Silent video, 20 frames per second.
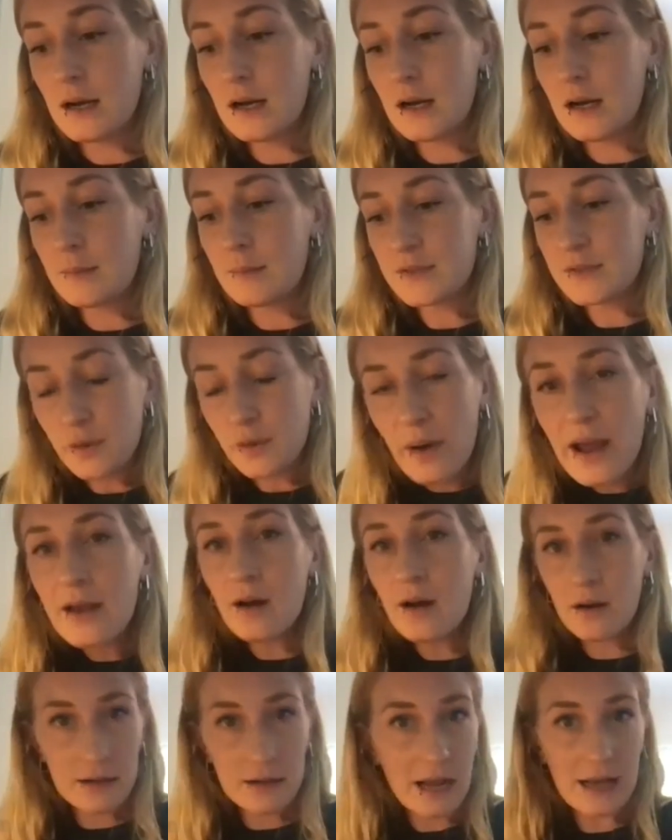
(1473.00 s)
So
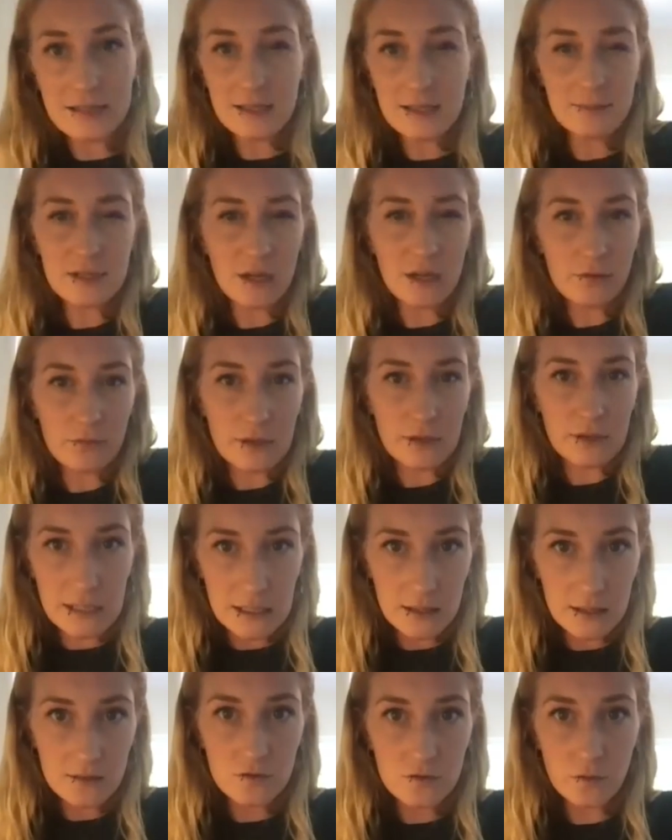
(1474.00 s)
AR, yeah, seems like
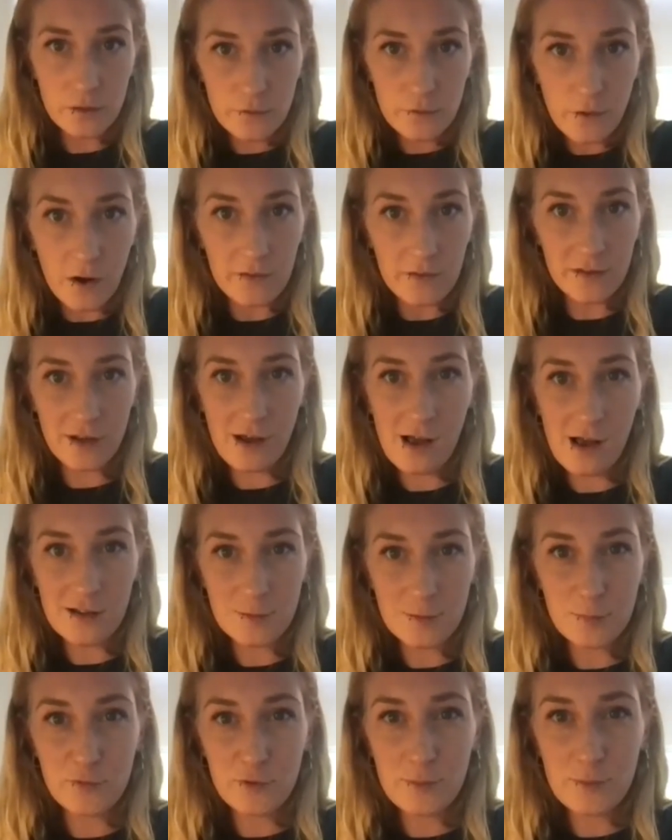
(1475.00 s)
really sort of on the
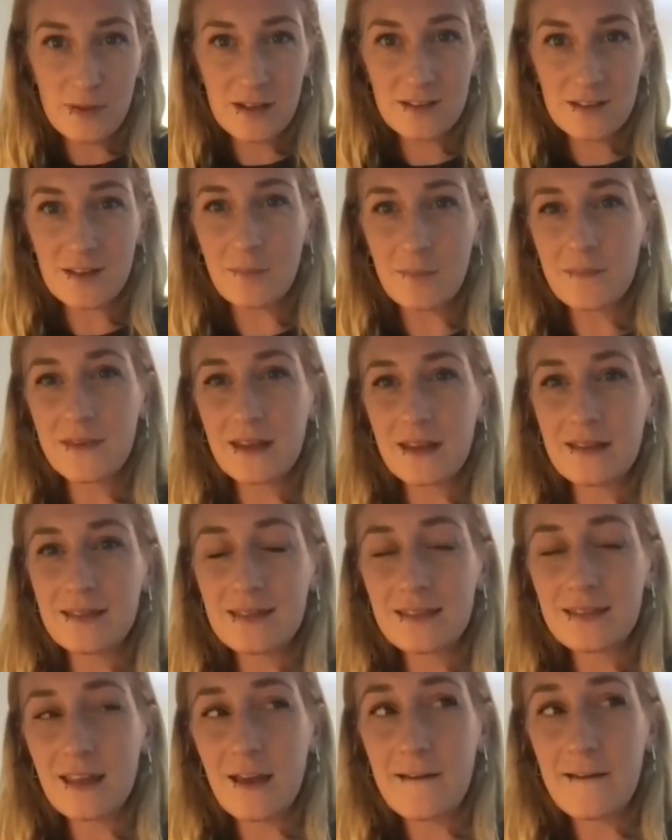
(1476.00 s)
cusp for me, is something
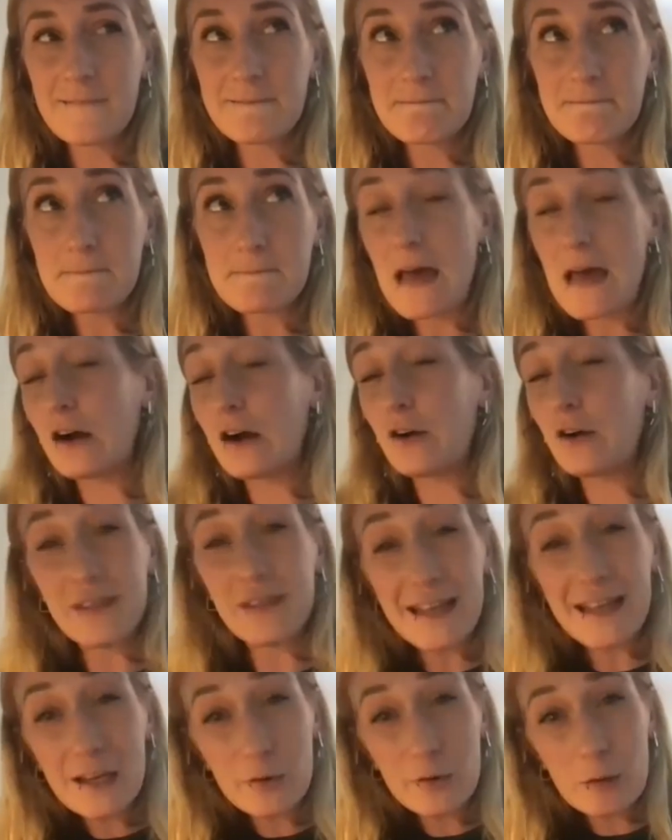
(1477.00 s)
that I don't think
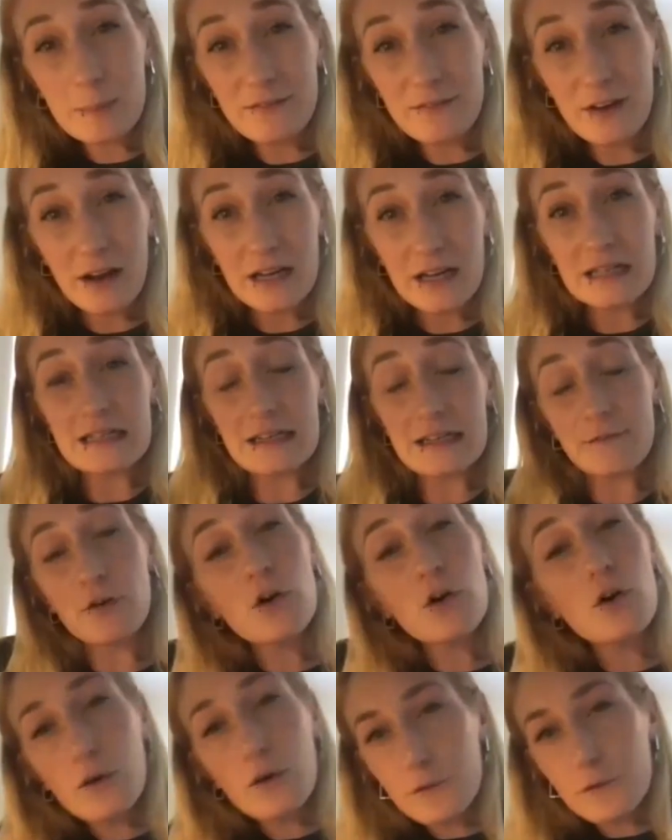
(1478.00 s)
it would be very
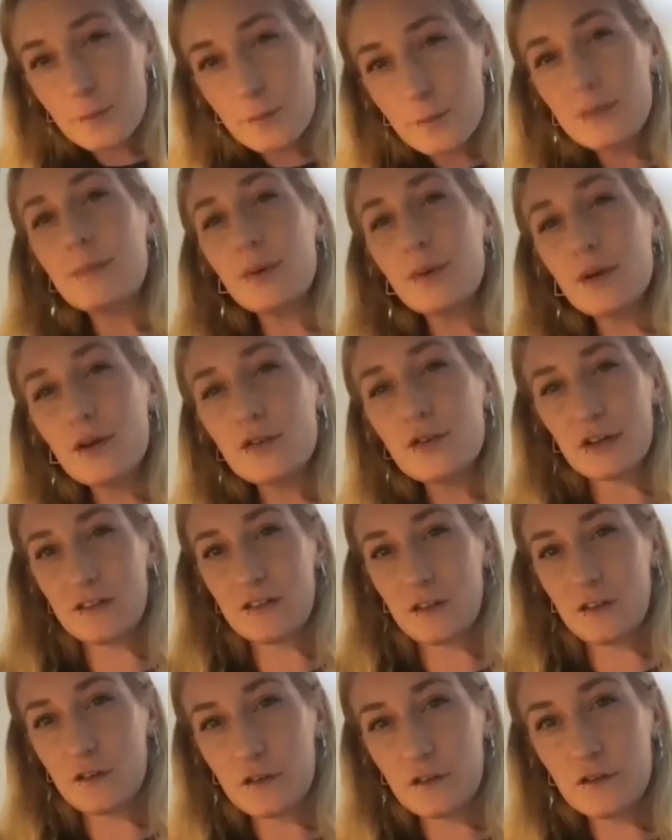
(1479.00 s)
difficult for people to
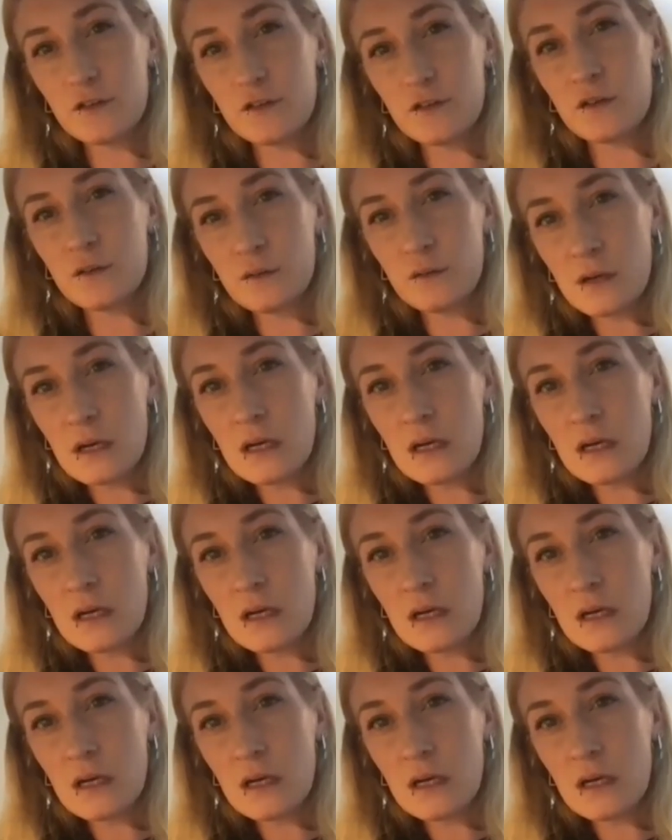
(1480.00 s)
transition to.